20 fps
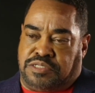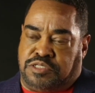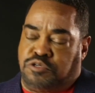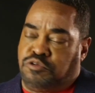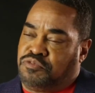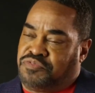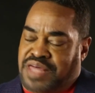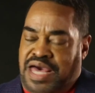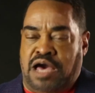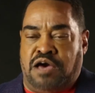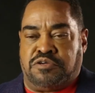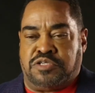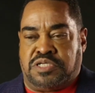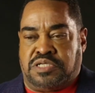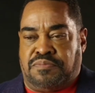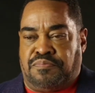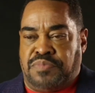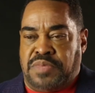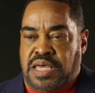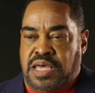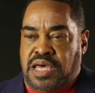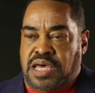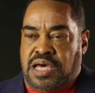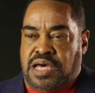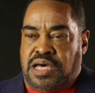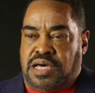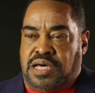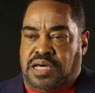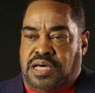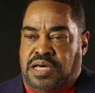2000,
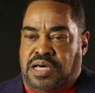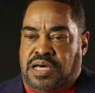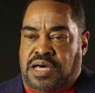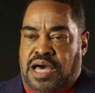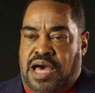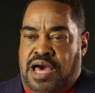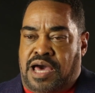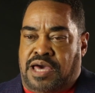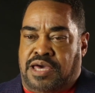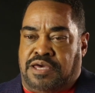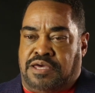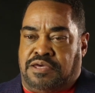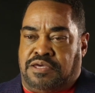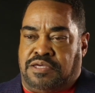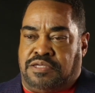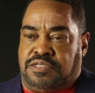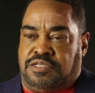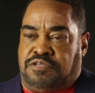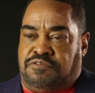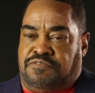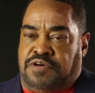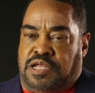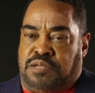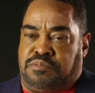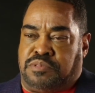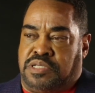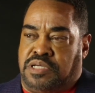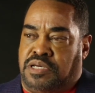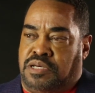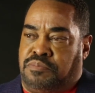I
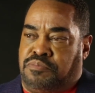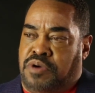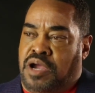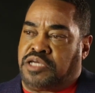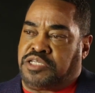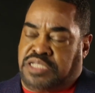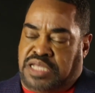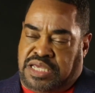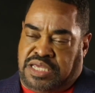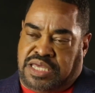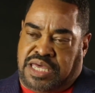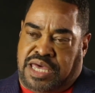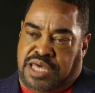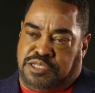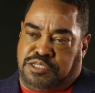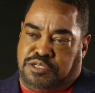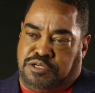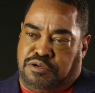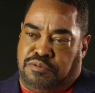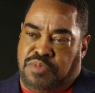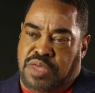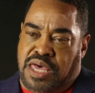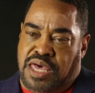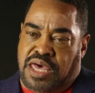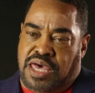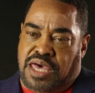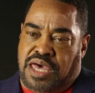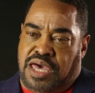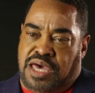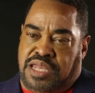developed prostate cancer.
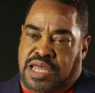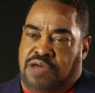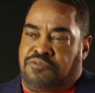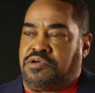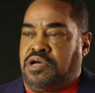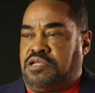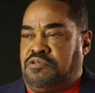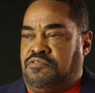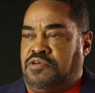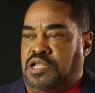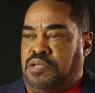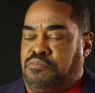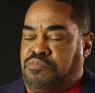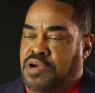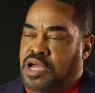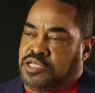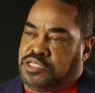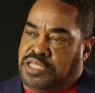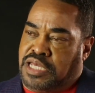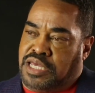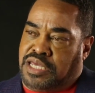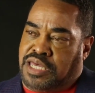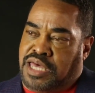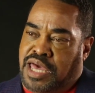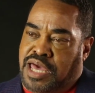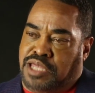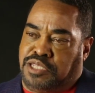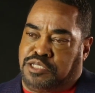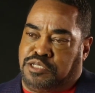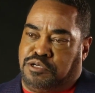And after I developed prostate
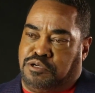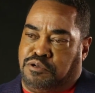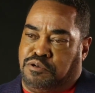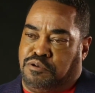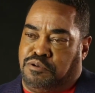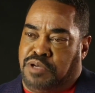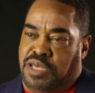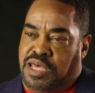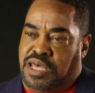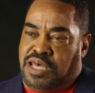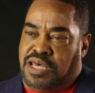cancer,